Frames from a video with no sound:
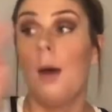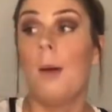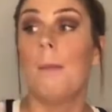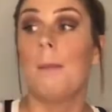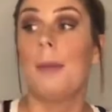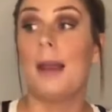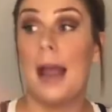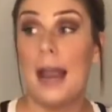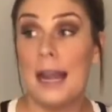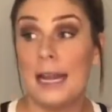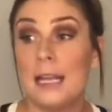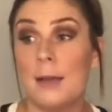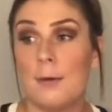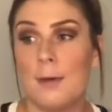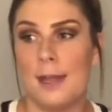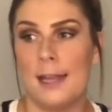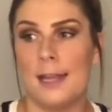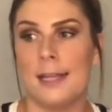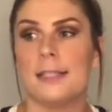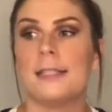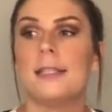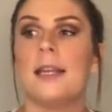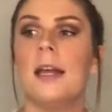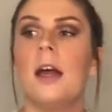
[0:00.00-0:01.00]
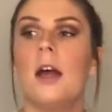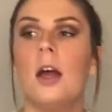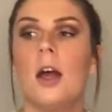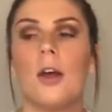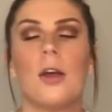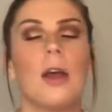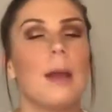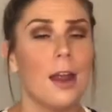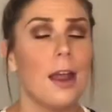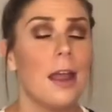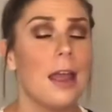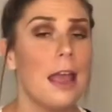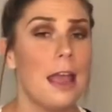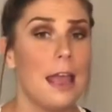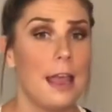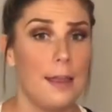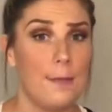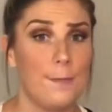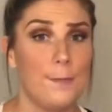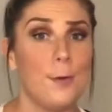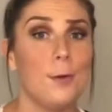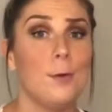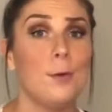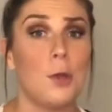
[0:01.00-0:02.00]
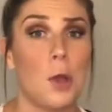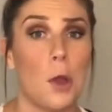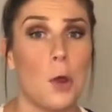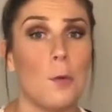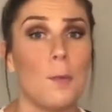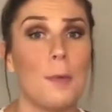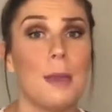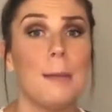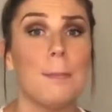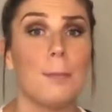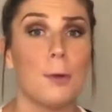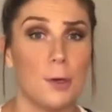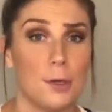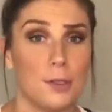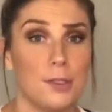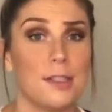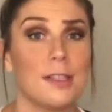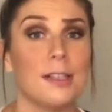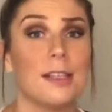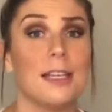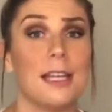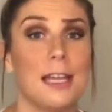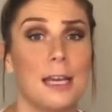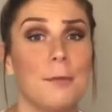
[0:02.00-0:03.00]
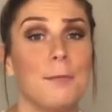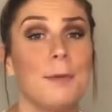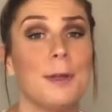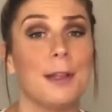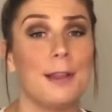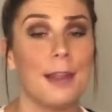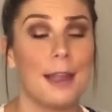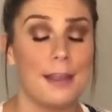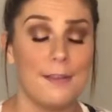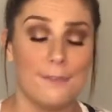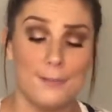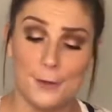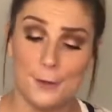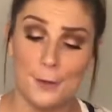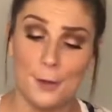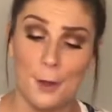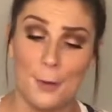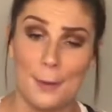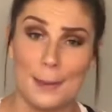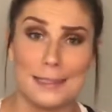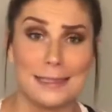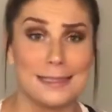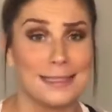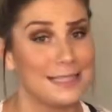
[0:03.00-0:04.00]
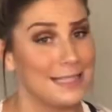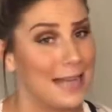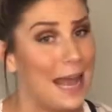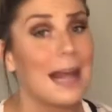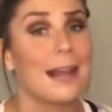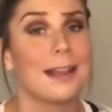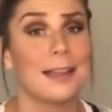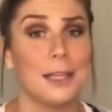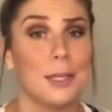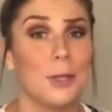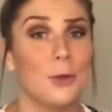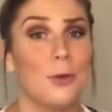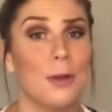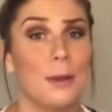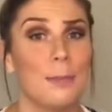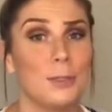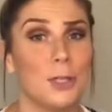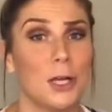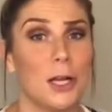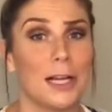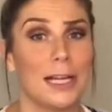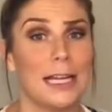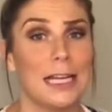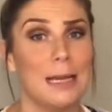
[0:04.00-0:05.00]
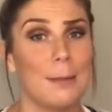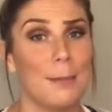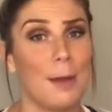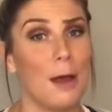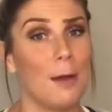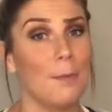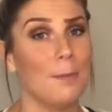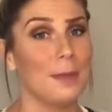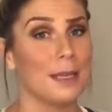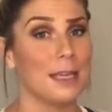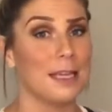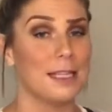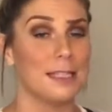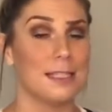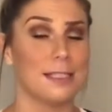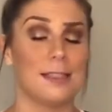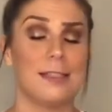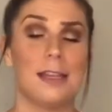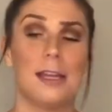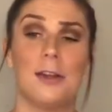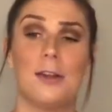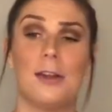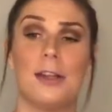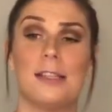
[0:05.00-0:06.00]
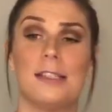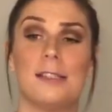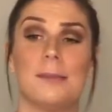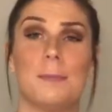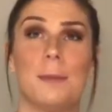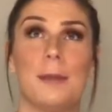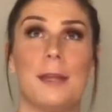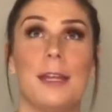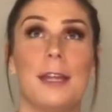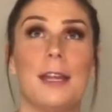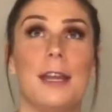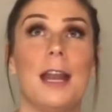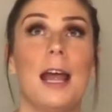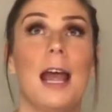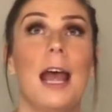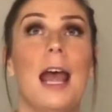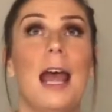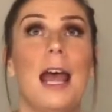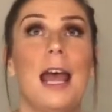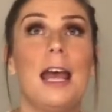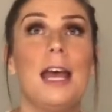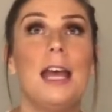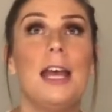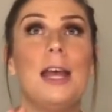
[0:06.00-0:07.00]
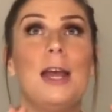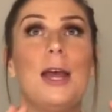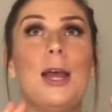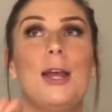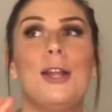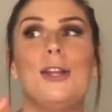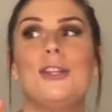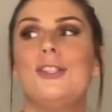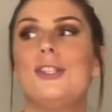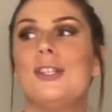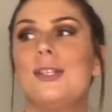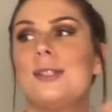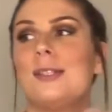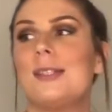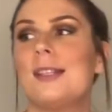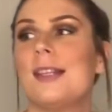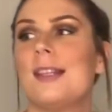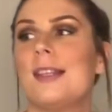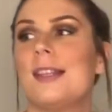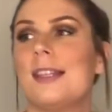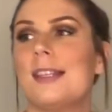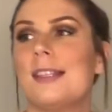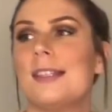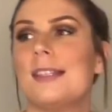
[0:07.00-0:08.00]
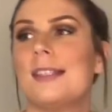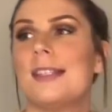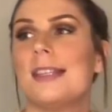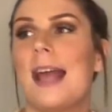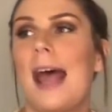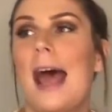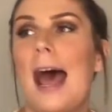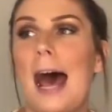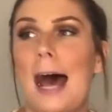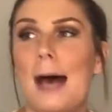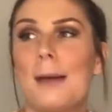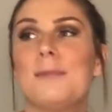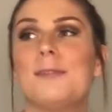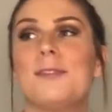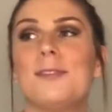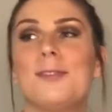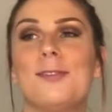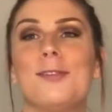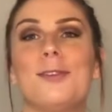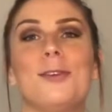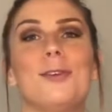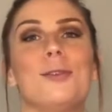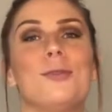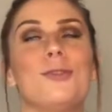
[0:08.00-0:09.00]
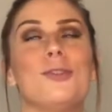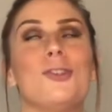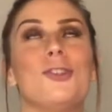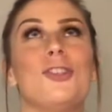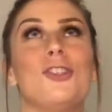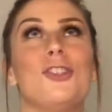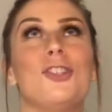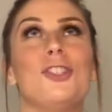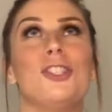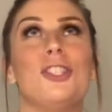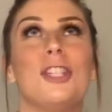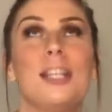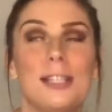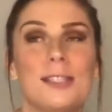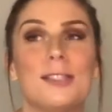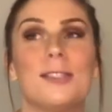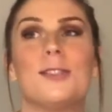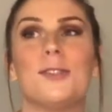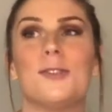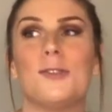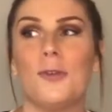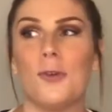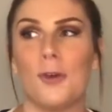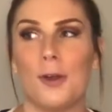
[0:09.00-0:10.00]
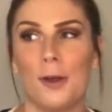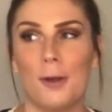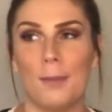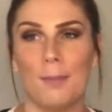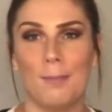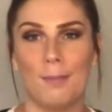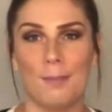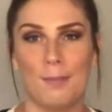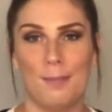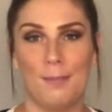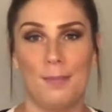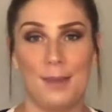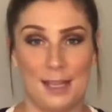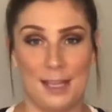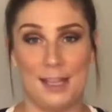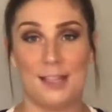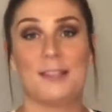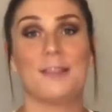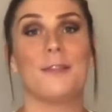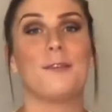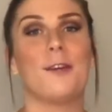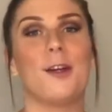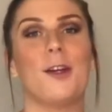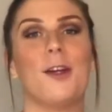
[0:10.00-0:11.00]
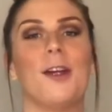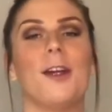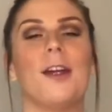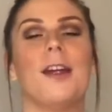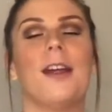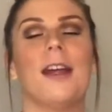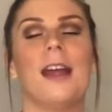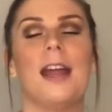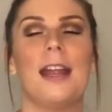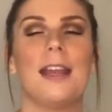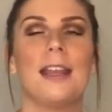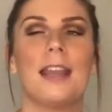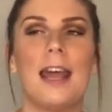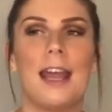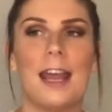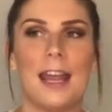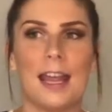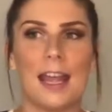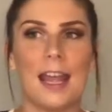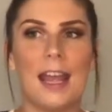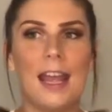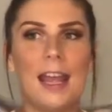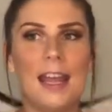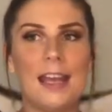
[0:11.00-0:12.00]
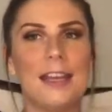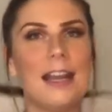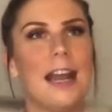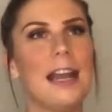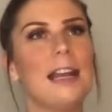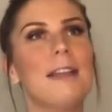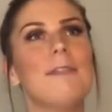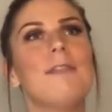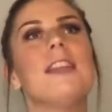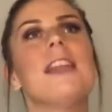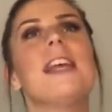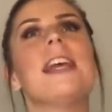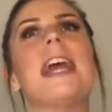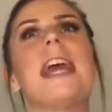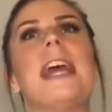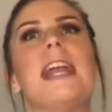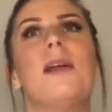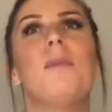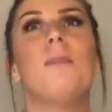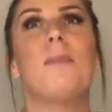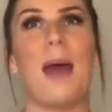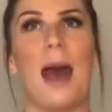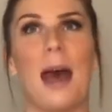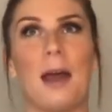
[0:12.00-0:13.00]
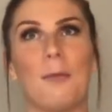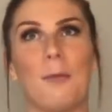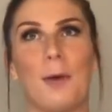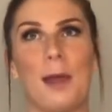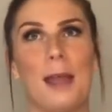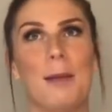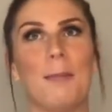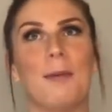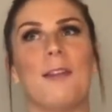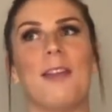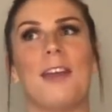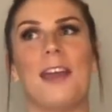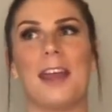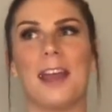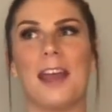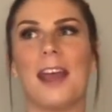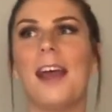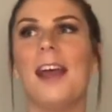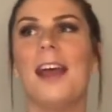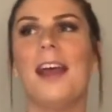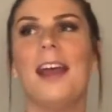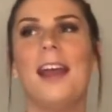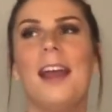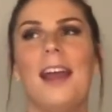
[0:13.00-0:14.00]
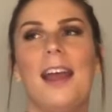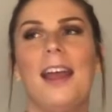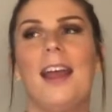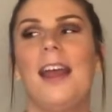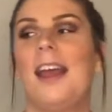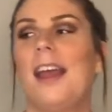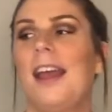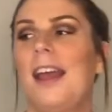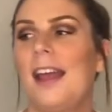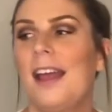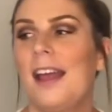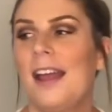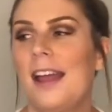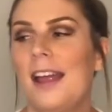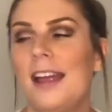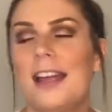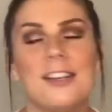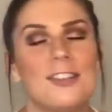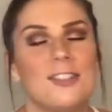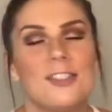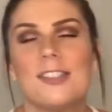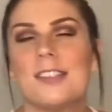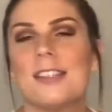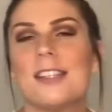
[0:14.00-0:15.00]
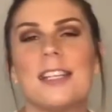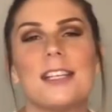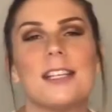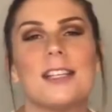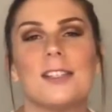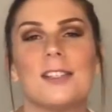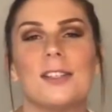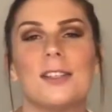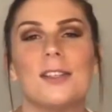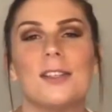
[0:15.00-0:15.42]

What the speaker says: But anyways, if you know me personally in real life, you know exactly who I'm talking about, because there has been just this absolute shitstorm because of her. And like, not even like in a bad way, but like, it's just like,